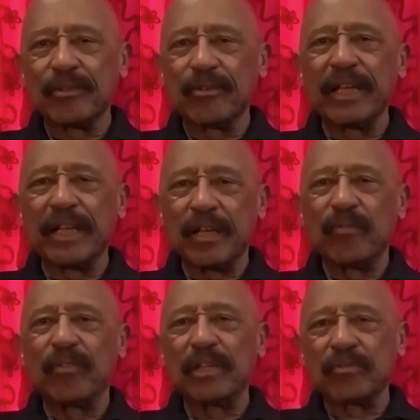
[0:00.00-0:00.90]
that three
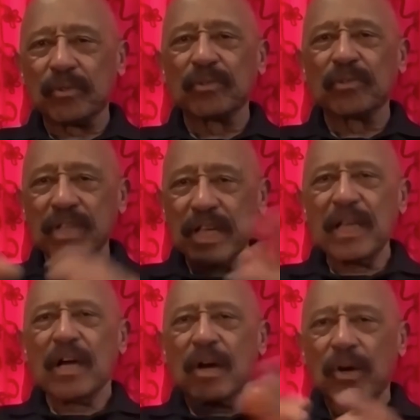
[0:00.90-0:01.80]
individuals
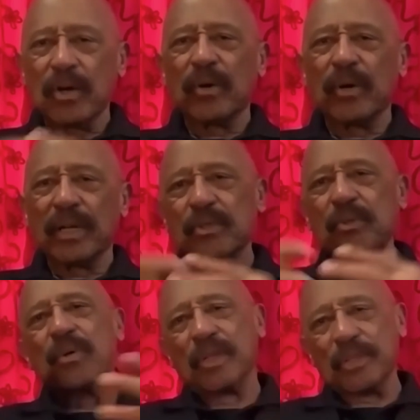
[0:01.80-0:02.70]
are
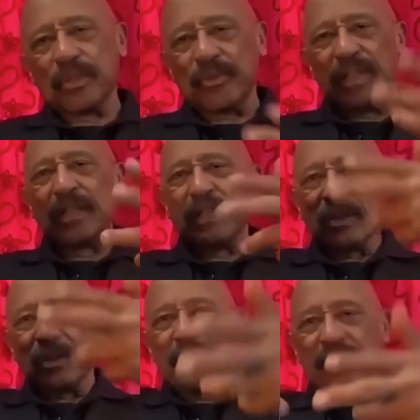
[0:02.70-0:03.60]
going to, or three
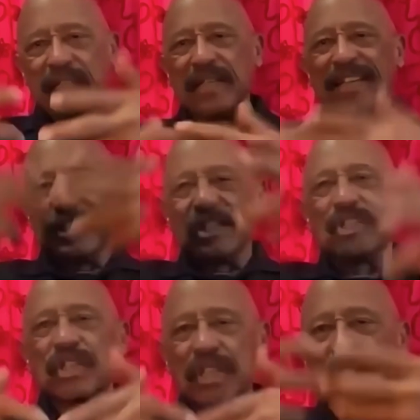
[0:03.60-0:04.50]
little
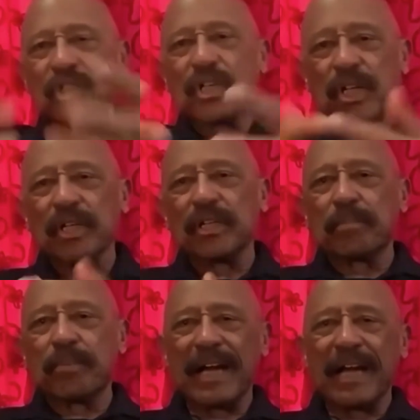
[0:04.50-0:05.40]
entities are going to
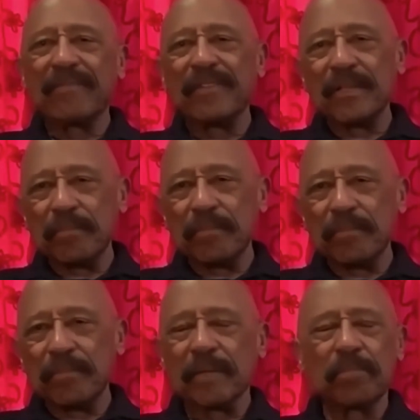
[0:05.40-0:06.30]
deprive the
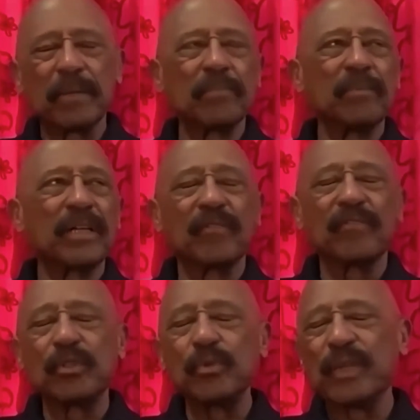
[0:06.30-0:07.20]
American
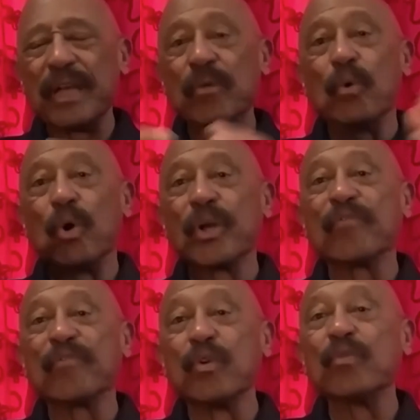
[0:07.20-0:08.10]
public of who they
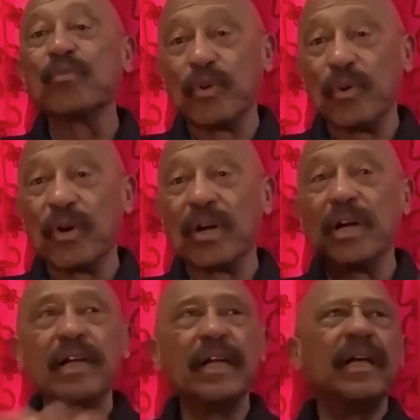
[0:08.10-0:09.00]
want to vote
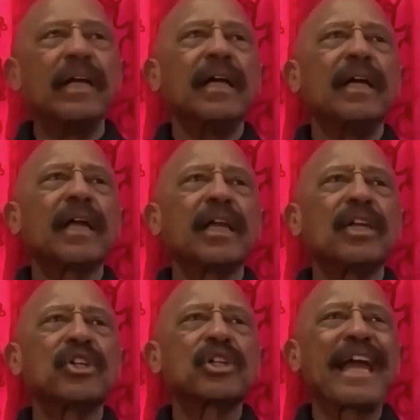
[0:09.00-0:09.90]
for
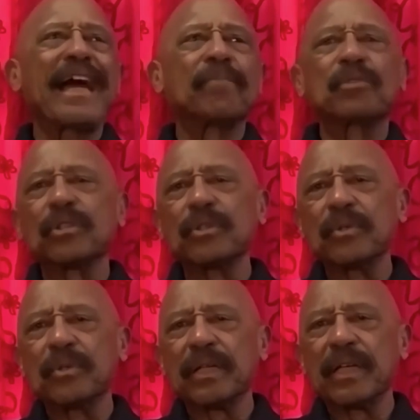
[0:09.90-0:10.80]
is
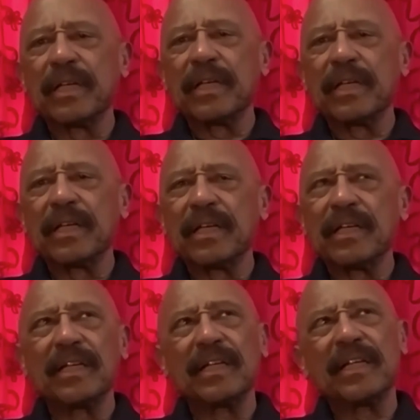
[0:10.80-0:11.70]

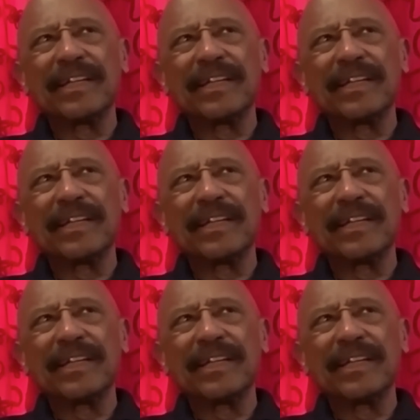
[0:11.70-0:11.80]
absolutely